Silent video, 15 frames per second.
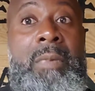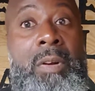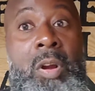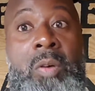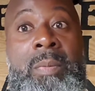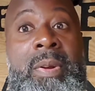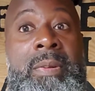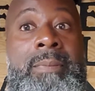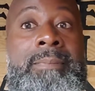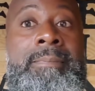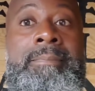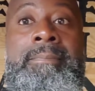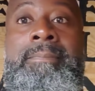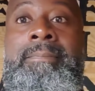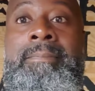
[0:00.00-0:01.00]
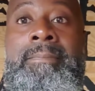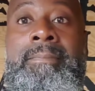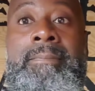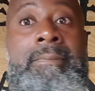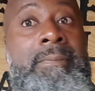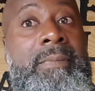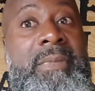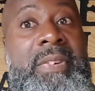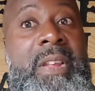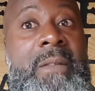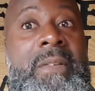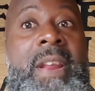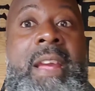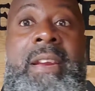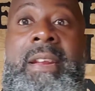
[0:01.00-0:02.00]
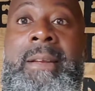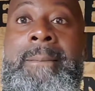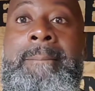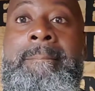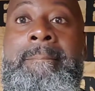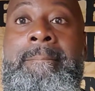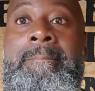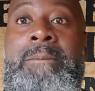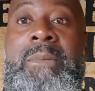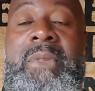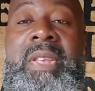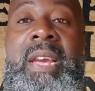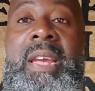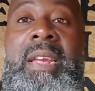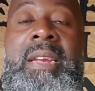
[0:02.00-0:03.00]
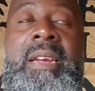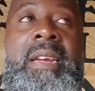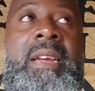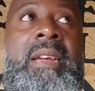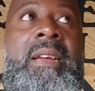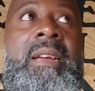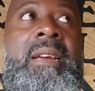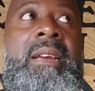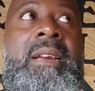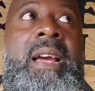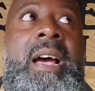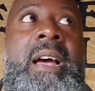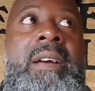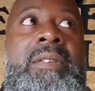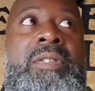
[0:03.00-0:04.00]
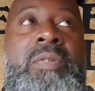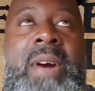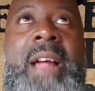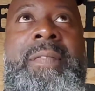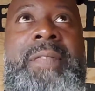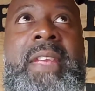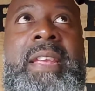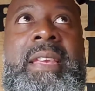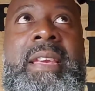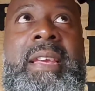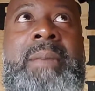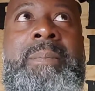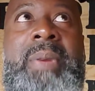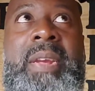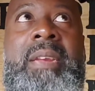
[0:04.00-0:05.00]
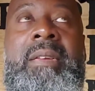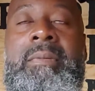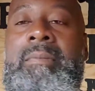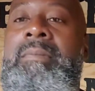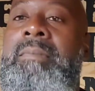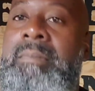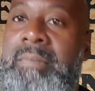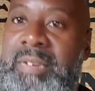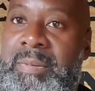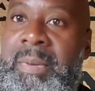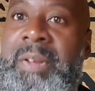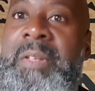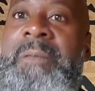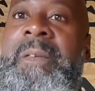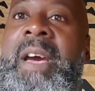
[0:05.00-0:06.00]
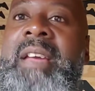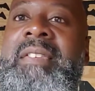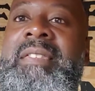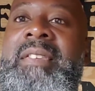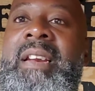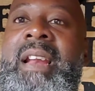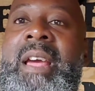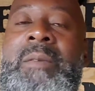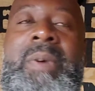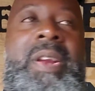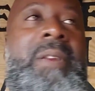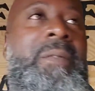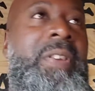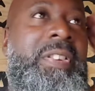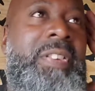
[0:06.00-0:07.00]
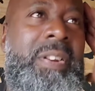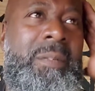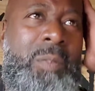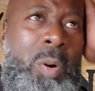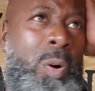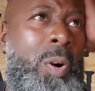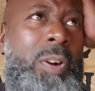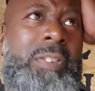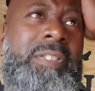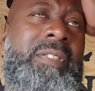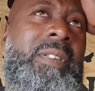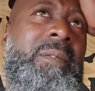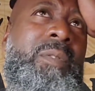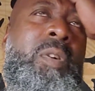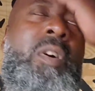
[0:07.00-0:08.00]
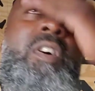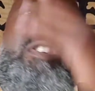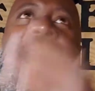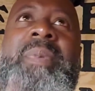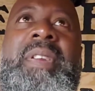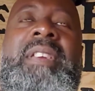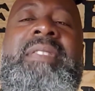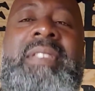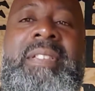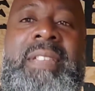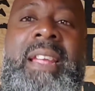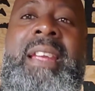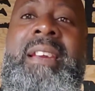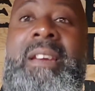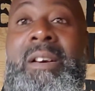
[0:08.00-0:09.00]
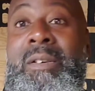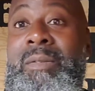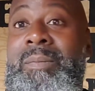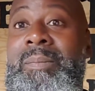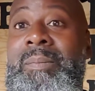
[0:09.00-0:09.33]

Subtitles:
Loma, Devin Haney. Okay? Now, do I think he can beat some other fighters in the lightweight division? Of course. But here's the thing, though.